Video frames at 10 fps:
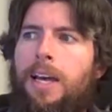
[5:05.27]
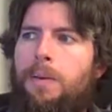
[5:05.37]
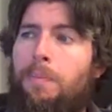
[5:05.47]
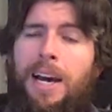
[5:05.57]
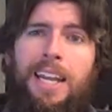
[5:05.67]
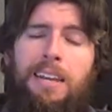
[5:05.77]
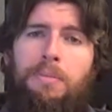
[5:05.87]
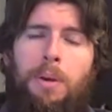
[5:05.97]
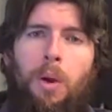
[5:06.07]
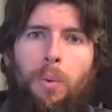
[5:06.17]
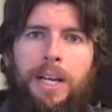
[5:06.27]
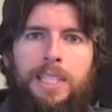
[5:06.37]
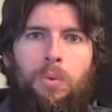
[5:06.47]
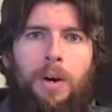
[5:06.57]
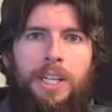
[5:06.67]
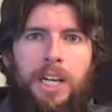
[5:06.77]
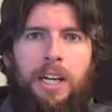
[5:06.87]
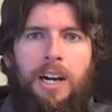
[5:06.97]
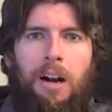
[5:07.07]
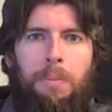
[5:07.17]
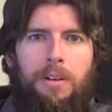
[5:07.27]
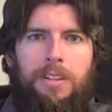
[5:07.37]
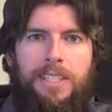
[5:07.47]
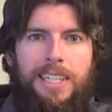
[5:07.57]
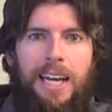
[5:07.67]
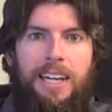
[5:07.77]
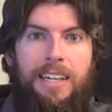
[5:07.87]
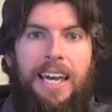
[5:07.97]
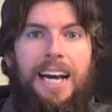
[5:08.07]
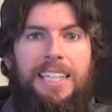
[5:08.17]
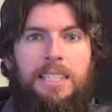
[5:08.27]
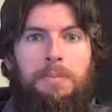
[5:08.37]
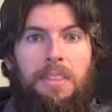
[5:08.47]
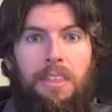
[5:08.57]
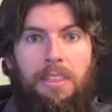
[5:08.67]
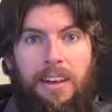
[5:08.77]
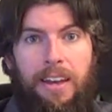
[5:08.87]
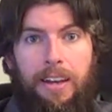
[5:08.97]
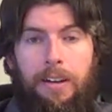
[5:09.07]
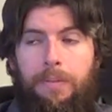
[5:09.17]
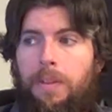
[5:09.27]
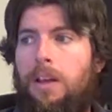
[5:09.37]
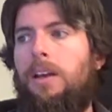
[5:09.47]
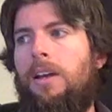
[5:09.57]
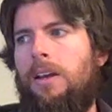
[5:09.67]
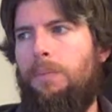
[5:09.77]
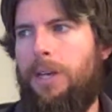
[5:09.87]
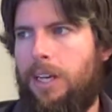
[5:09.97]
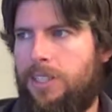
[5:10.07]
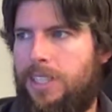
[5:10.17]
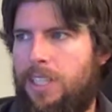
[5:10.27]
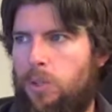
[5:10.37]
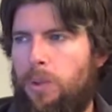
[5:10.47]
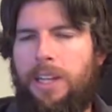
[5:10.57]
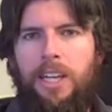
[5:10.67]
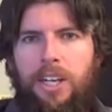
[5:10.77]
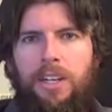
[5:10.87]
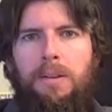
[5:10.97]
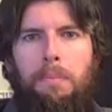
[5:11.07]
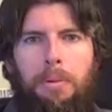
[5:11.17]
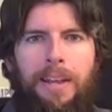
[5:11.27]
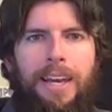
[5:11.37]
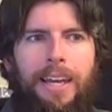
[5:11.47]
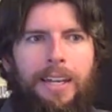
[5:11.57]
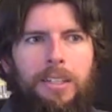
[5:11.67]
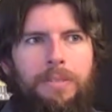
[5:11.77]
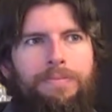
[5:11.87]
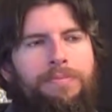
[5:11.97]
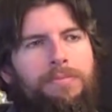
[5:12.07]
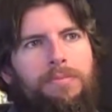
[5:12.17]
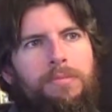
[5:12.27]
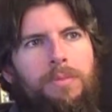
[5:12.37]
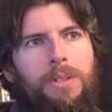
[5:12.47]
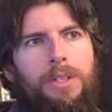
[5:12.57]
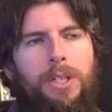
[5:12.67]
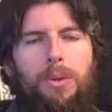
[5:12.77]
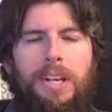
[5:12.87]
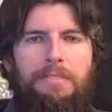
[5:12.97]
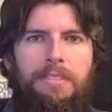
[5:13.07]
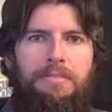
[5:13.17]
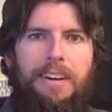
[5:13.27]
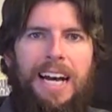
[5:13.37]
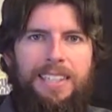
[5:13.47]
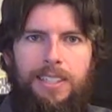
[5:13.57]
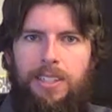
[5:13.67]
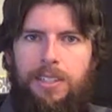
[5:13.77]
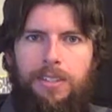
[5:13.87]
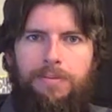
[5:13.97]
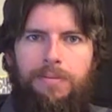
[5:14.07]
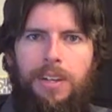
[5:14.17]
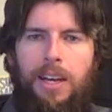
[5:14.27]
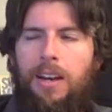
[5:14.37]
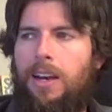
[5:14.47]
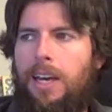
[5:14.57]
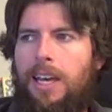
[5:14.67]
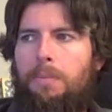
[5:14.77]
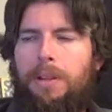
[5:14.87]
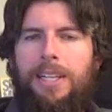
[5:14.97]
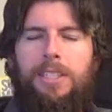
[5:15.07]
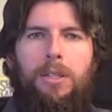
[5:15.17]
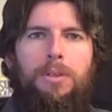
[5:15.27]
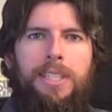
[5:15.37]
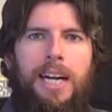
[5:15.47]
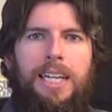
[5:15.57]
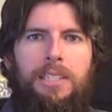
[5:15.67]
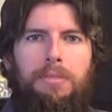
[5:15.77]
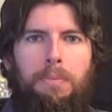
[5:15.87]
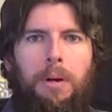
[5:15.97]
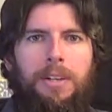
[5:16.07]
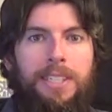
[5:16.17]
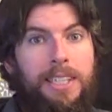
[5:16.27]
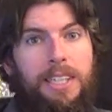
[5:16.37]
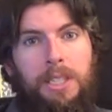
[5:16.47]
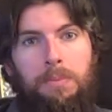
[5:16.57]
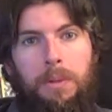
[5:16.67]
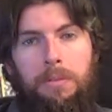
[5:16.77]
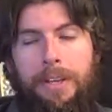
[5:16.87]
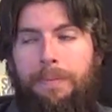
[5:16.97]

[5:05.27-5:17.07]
It might even be a reason why John Carpenter decided to cast him in The Thing, because he's really good at playing two different facets. He plays two sides of a person in this movie.